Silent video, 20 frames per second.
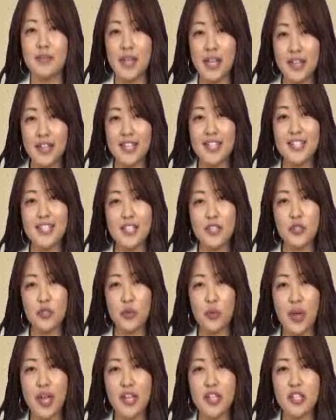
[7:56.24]
In this
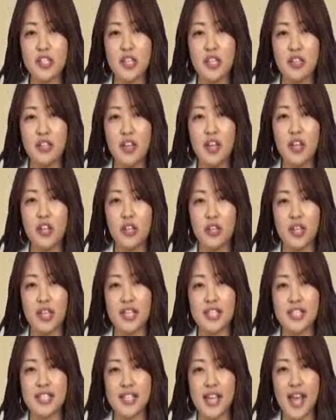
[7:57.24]
situation, you
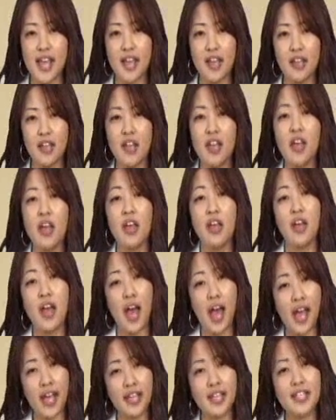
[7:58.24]
can say,
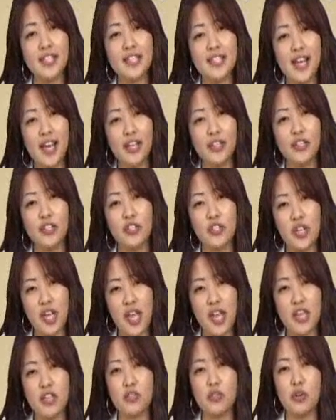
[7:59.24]
I can tell you
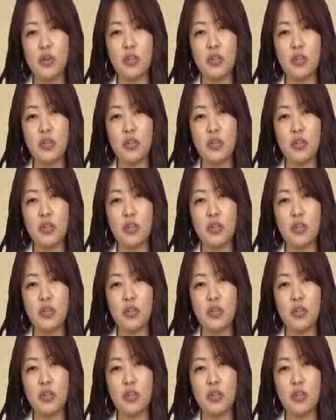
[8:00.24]
changed